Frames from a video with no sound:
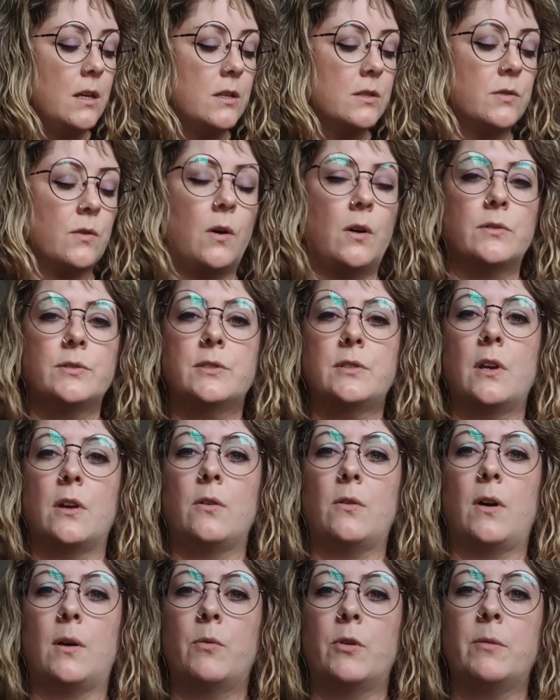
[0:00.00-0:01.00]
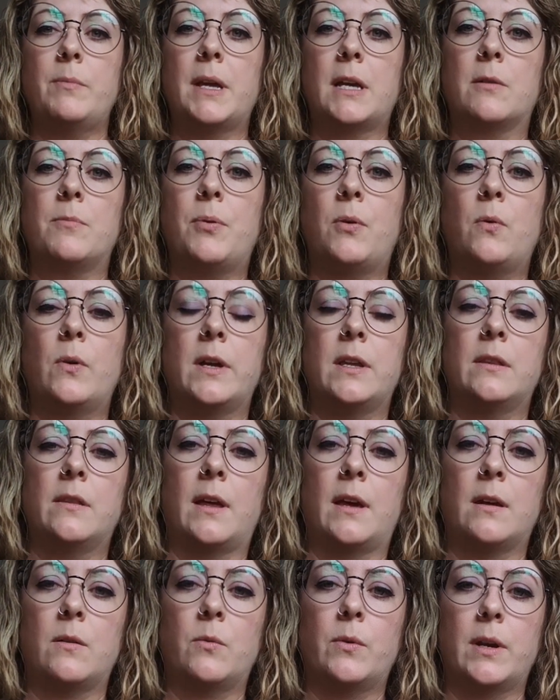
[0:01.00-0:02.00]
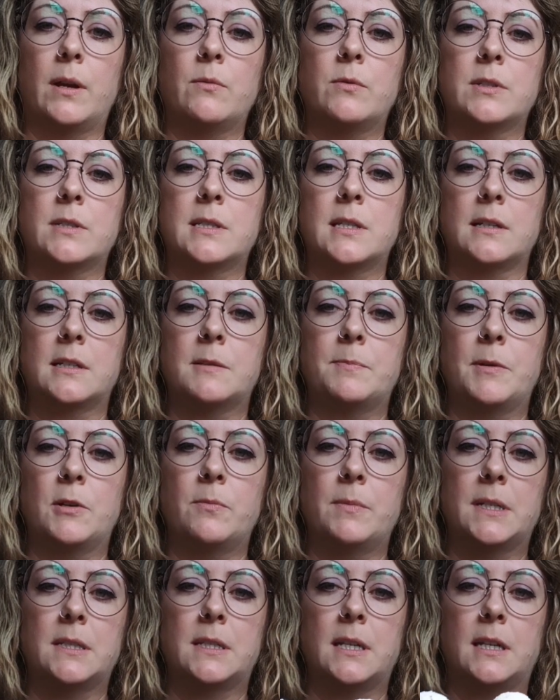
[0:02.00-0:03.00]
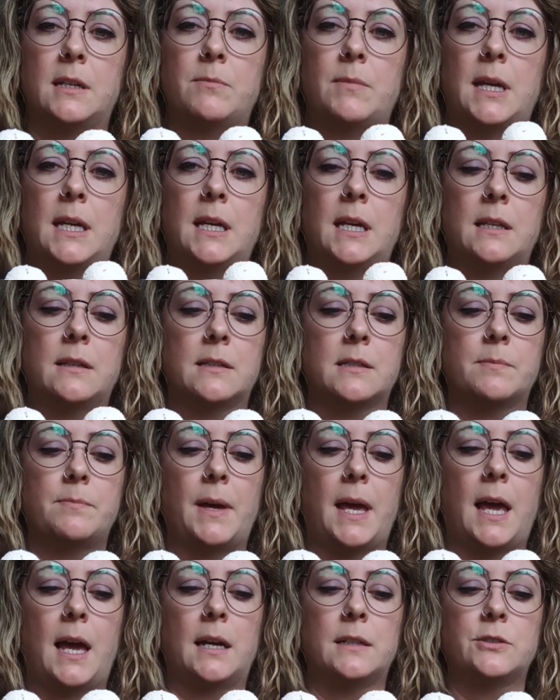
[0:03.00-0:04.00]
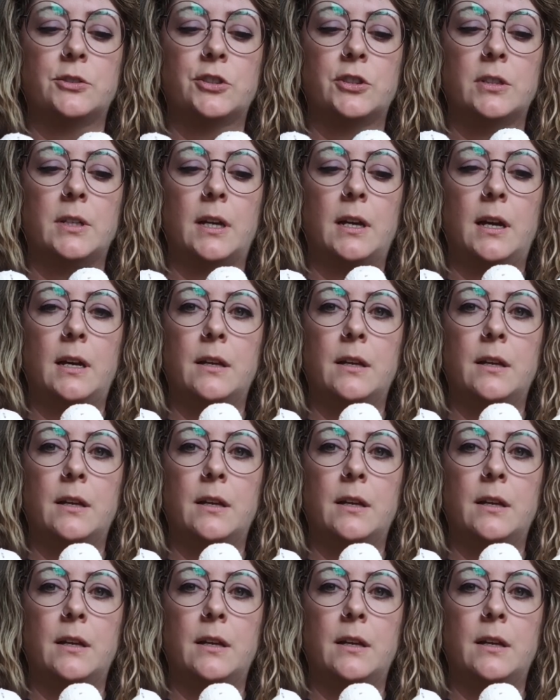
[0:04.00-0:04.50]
So also, I want to make a point that when I was experimenting and making this batch,